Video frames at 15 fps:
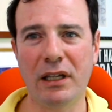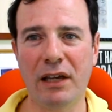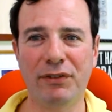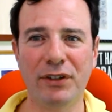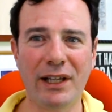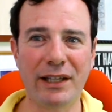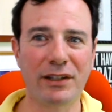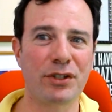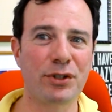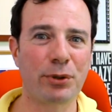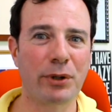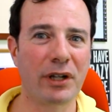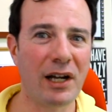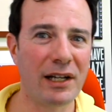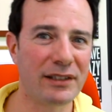If you like this
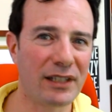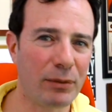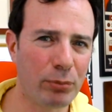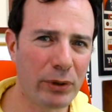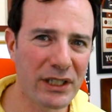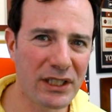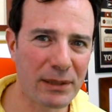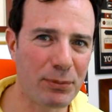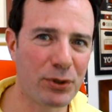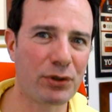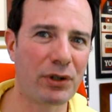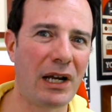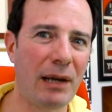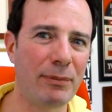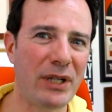sort of content, please
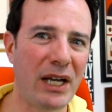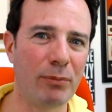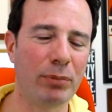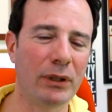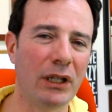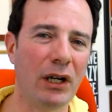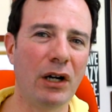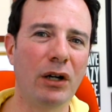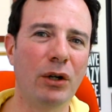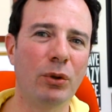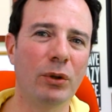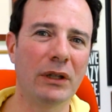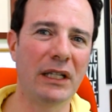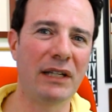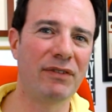subscribe down
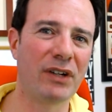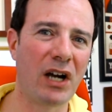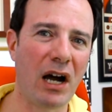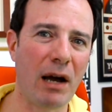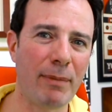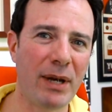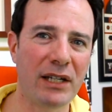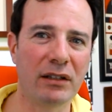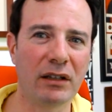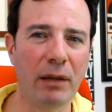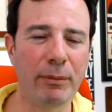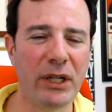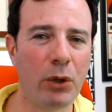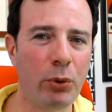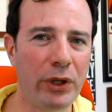below, leave a comment,
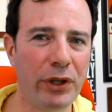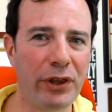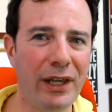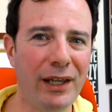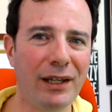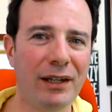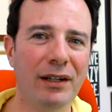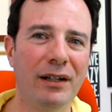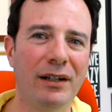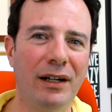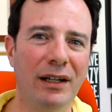let me know what you think.